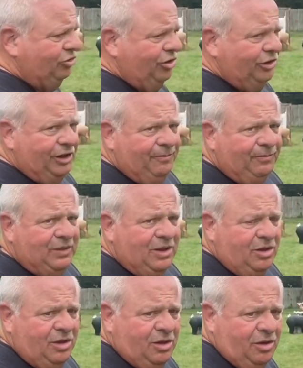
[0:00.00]
show you.
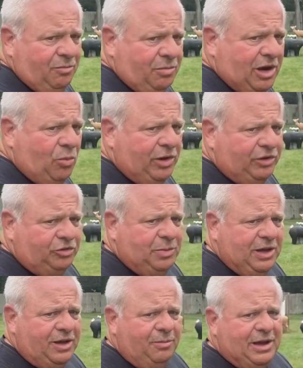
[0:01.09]
But I want to
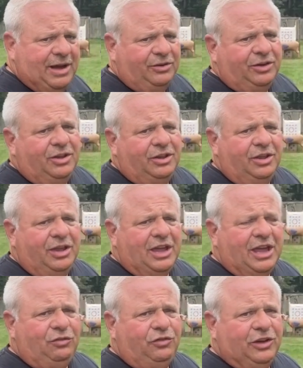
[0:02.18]
speak about
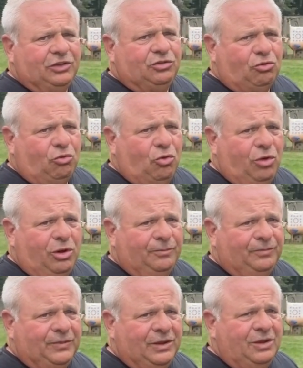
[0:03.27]
a fixed crawl.
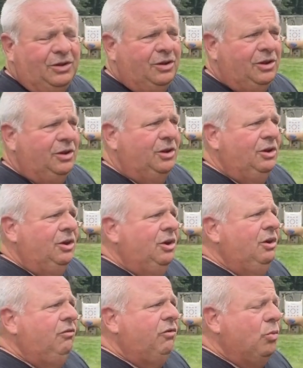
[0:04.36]

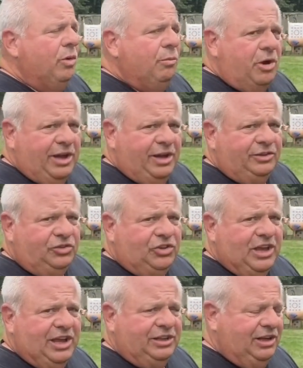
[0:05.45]
From what my
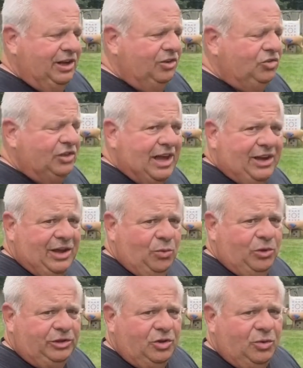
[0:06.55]
understanding is, now that
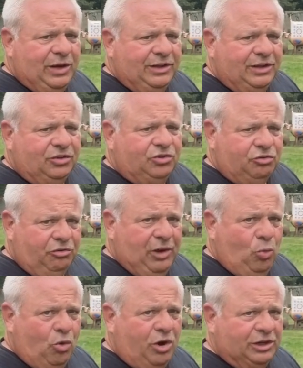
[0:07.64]
we're doing this
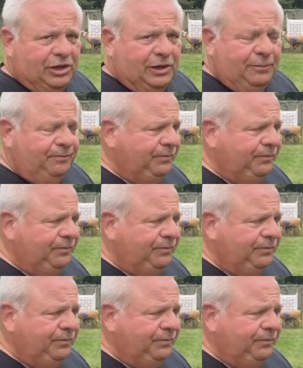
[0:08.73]
string walking,